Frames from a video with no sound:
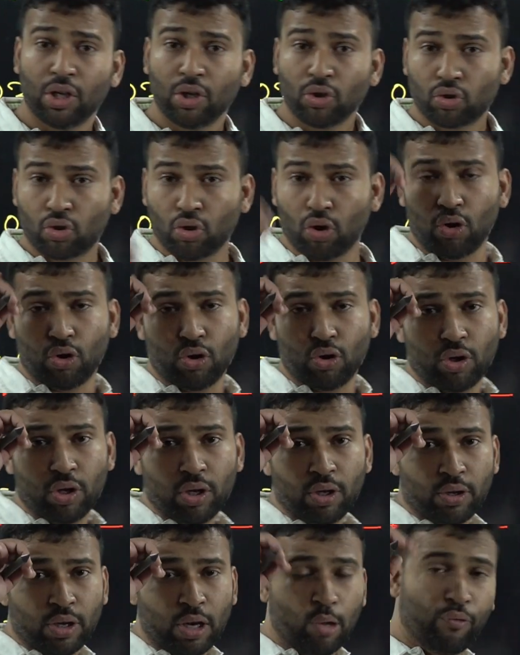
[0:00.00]
So
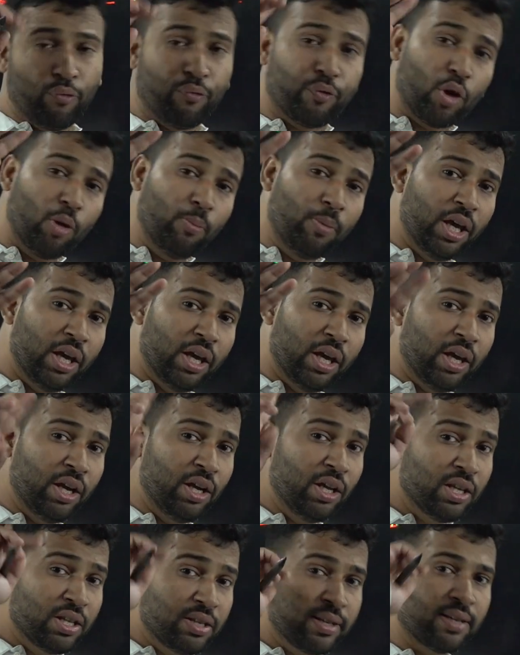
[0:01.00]
now from
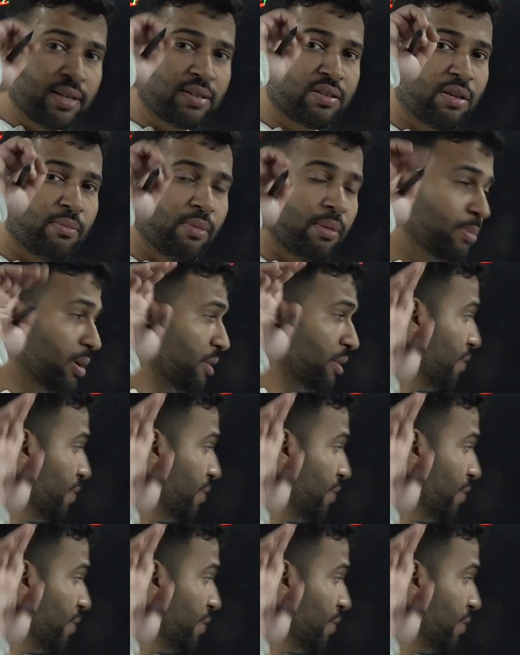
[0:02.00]
here, just remember